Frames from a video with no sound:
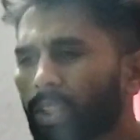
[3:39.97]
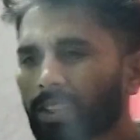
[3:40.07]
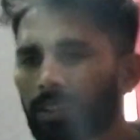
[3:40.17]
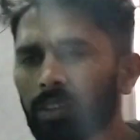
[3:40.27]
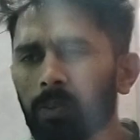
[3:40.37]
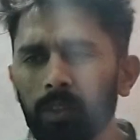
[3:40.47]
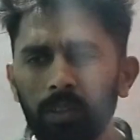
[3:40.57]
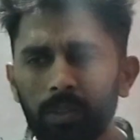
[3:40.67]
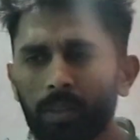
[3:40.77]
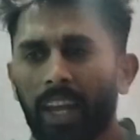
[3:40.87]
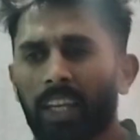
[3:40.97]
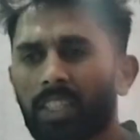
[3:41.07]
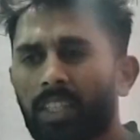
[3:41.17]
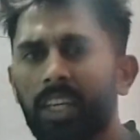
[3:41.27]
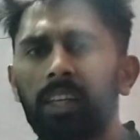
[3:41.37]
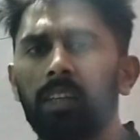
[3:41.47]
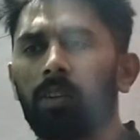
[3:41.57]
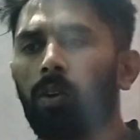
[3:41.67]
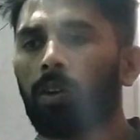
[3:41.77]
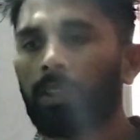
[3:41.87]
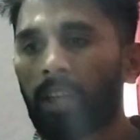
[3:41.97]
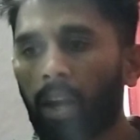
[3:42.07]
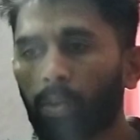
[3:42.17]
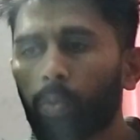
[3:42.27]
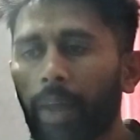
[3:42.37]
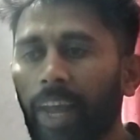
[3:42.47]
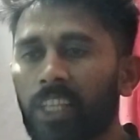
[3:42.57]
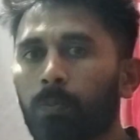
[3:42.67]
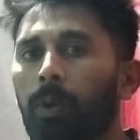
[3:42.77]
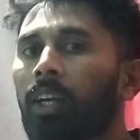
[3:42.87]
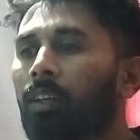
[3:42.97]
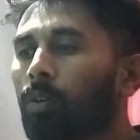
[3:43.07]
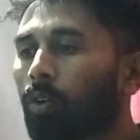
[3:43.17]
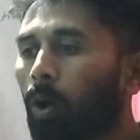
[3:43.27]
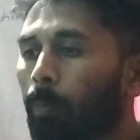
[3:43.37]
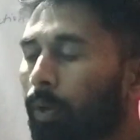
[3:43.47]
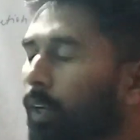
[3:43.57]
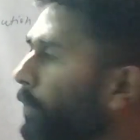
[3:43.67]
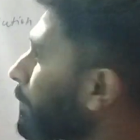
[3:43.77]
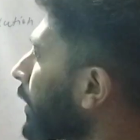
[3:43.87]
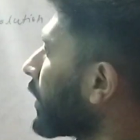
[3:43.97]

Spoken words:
to just extend or how to expand your topic.